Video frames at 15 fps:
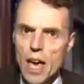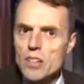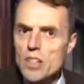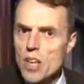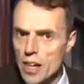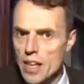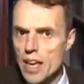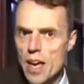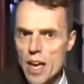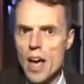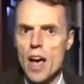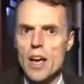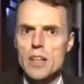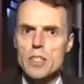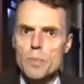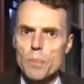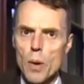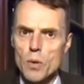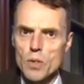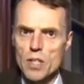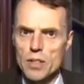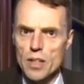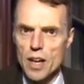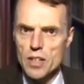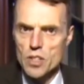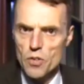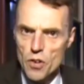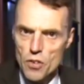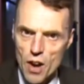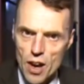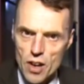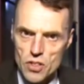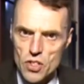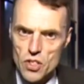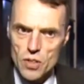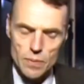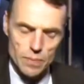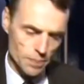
And earlier I spoke to Nigel Farage.